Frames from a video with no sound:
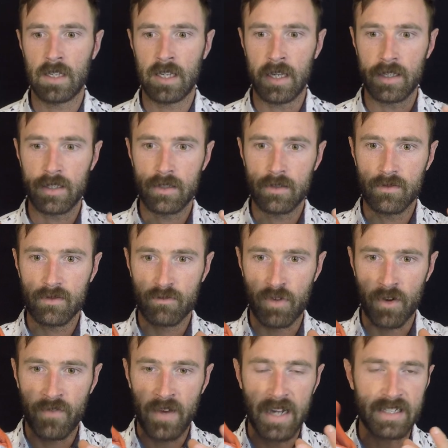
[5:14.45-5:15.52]
It
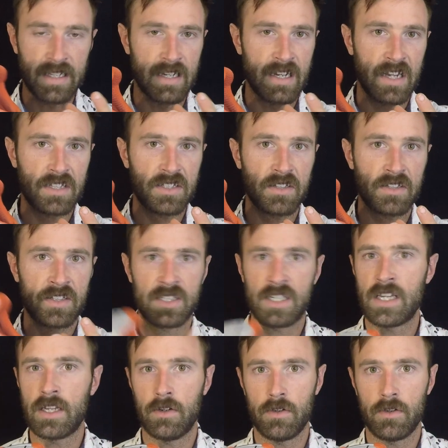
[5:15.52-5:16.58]
provides a nice
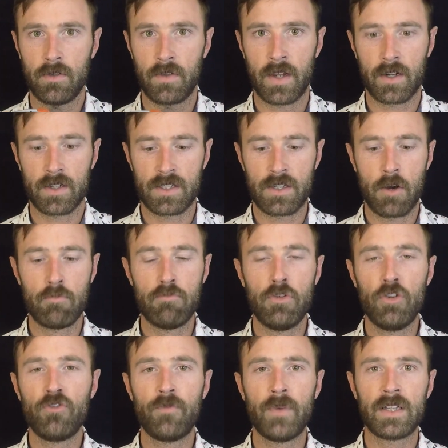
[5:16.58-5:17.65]
seal. There's no
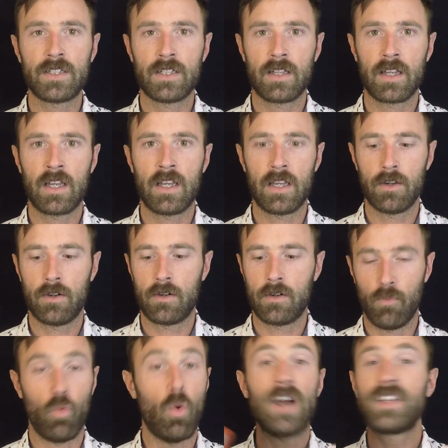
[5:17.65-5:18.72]
movement in the heel
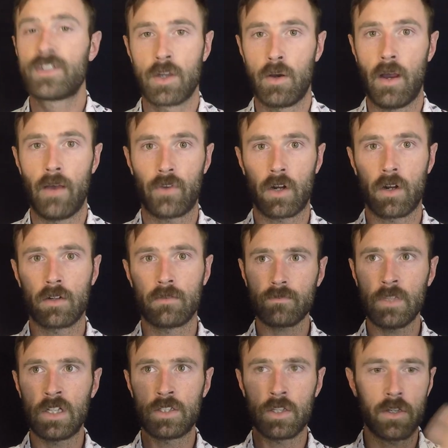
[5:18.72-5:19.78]
whatsoever,
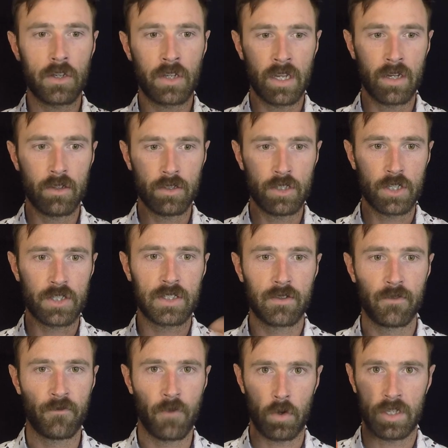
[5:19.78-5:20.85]
so you can
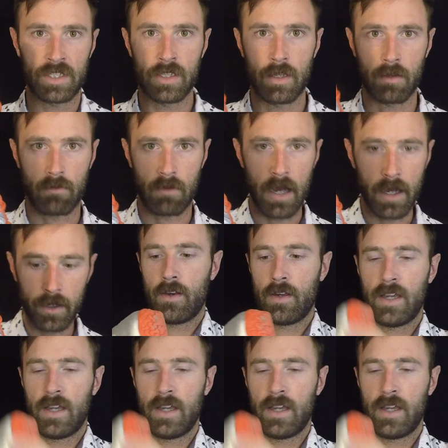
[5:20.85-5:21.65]
just focus on the run.